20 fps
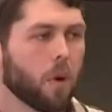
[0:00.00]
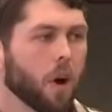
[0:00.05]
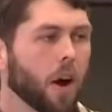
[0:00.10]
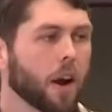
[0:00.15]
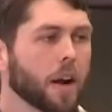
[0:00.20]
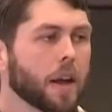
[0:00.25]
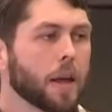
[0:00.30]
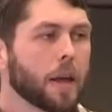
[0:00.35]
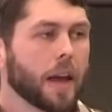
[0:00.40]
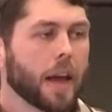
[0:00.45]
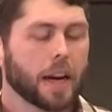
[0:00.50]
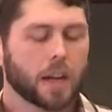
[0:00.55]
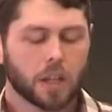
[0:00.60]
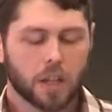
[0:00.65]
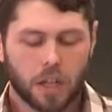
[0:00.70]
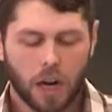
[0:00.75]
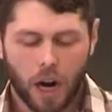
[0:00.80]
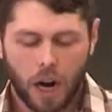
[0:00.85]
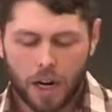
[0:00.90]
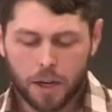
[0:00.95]
want.
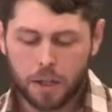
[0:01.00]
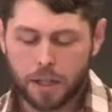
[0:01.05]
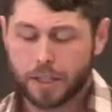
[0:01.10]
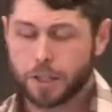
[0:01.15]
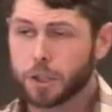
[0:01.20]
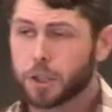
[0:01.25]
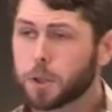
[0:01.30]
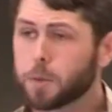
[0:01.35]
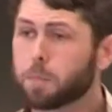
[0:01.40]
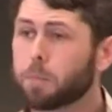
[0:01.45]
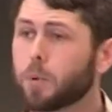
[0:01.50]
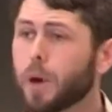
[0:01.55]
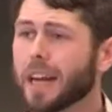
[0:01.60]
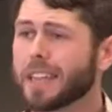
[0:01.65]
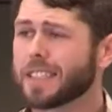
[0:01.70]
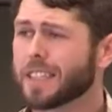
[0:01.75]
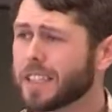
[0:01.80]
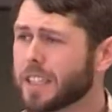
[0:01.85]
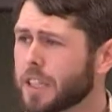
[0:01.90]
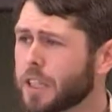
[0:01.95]
And God
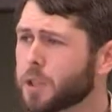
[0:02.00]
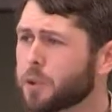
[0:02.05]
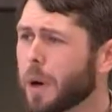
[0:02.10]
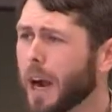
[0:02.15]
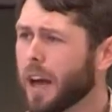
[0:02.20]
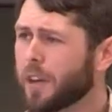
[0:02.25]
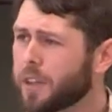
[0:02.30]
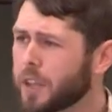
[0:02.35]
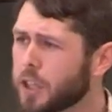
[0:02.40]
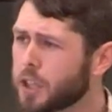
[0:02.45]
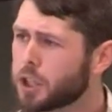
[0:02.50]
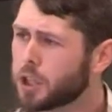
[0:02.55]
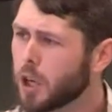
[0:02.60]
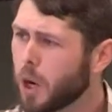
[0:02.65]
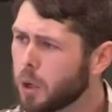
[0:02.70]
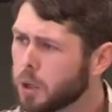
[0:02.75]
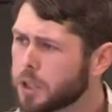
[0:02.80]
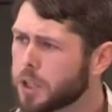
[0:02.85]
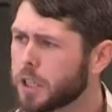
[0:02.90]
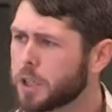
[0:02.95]
expresses his wrath. He
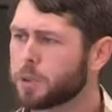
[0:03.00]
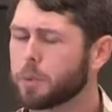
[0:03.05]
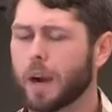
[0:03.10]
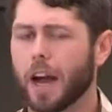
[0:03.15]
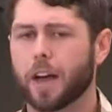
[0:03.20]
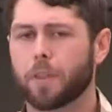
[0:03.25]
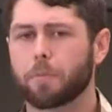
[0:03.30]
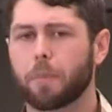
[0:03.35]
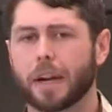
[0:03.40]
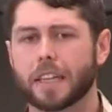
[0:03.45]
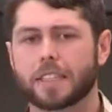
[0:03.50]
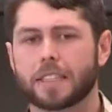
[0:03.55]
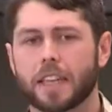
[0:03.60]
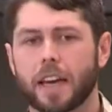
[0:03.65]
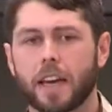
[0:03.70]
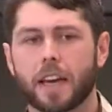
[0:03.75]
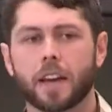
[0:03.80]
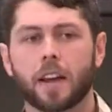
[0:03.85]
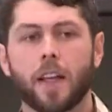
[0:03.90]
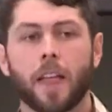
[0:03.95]
shows his wrath by
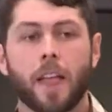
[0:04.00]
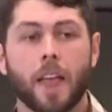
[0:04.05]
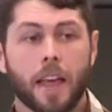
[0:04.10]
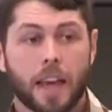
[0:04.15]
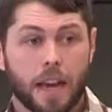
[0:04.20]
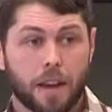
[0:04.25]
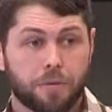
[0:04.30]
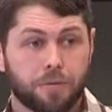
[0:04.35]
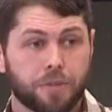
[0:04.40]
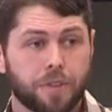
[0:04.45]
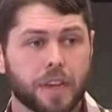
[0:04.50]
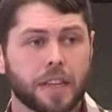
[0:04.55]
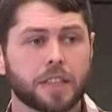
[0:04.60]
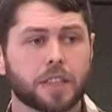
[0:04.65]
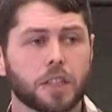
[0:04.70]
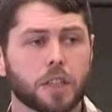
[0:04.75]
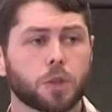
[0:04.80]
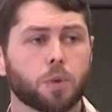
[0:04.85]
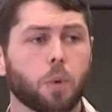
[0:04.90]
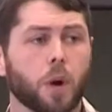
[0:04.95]
saying, "If
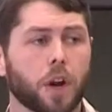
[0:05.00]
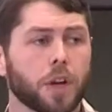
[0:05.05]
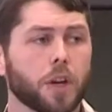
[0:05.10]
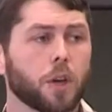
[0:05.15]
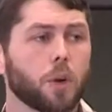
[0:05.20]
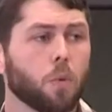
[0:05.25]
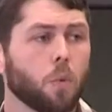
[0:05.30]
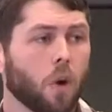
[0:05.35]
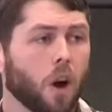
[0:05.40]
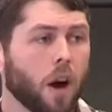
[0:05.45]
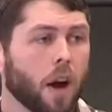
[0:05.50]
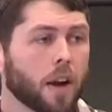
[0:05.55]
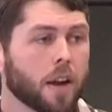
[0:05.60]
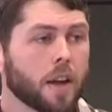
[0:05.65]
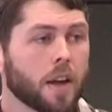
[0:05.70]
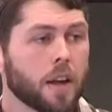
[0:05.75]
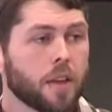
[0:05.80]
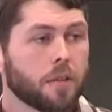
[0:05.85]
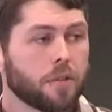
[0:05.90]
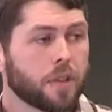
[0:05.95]
this is what you want,
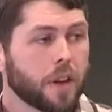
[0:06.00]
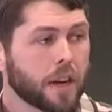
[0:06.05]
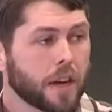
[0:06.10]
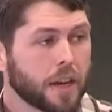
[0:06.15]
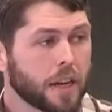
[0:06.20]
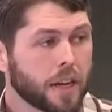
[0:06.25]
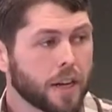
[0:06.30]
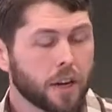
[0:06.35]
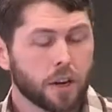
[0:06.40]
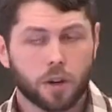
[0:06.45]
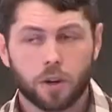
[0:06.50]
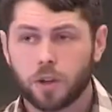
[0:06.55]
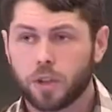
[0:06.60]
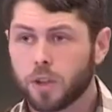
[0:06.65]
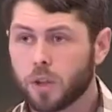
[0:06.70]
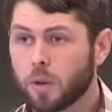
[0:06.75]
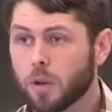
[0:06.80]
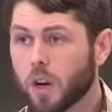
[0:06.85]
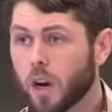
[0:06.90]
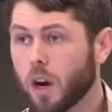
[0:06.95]
then here
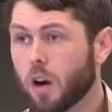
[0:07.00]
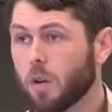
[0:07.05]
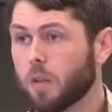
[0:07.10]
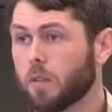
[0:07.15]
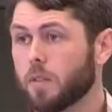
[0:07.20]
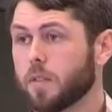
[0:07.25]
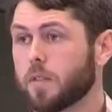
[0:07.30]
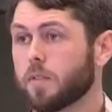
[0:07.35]
you go.